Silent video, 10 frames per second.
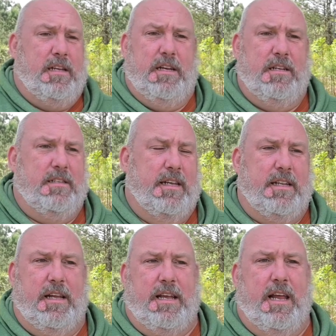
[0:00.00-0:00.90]
it.
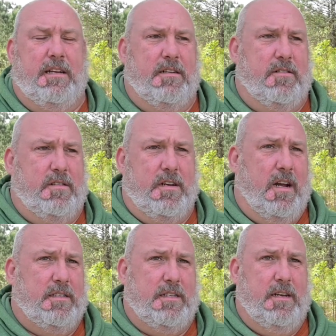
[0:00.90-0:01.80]
They can't
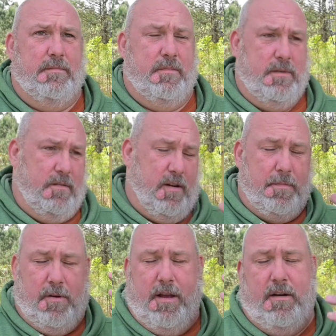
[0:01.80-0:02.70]
concept,
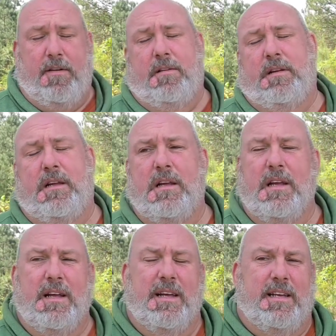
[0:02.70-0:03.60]
wrap their head around it.
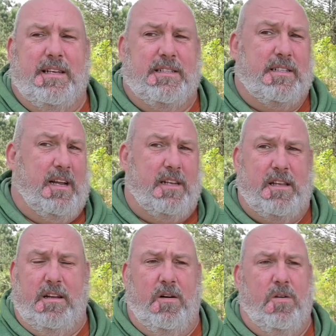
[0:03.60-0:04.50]
It's not
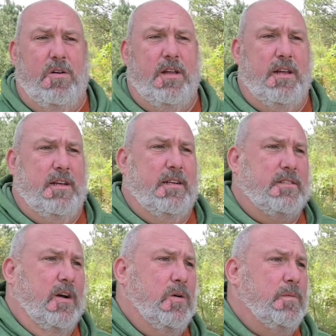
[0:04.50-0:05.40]
that hard,
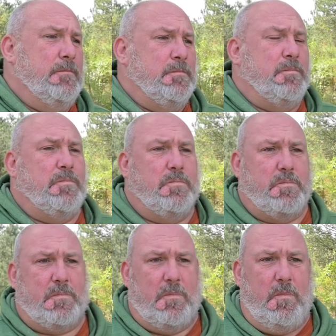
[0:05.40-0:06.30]
so
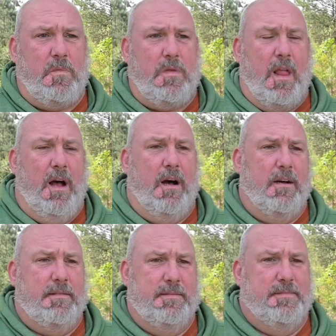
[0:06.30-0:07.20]

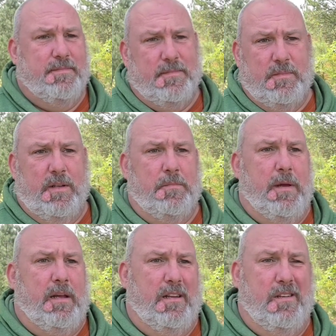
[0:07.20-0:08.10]
it'll
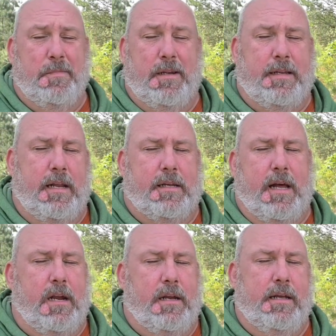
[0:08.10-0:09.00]
be a little bit
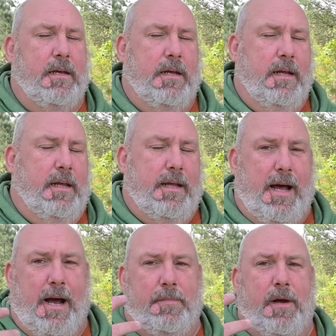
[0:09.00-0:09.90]
technicality.
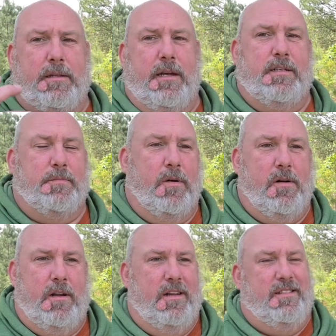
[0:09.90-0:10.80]
I'm not that
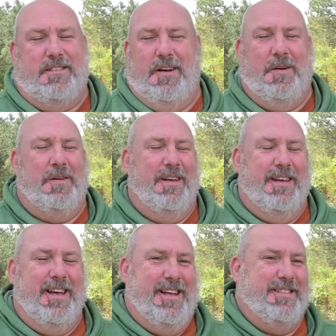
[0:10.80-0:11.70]
smart, so
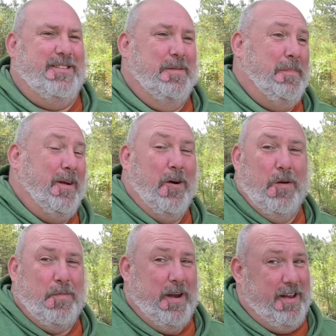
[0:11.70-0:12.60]
it shouldn't be
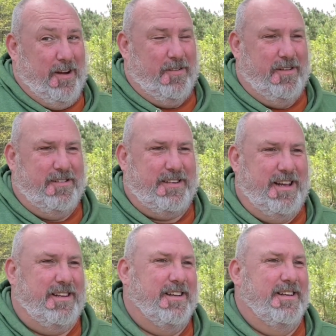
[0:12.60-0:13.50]
hard for any of y'all to
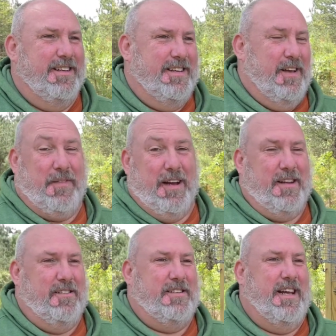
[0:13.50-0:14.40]
understand if I
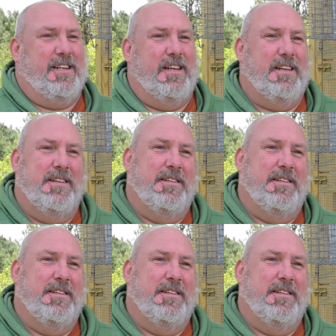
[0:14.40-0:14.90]
can understand it.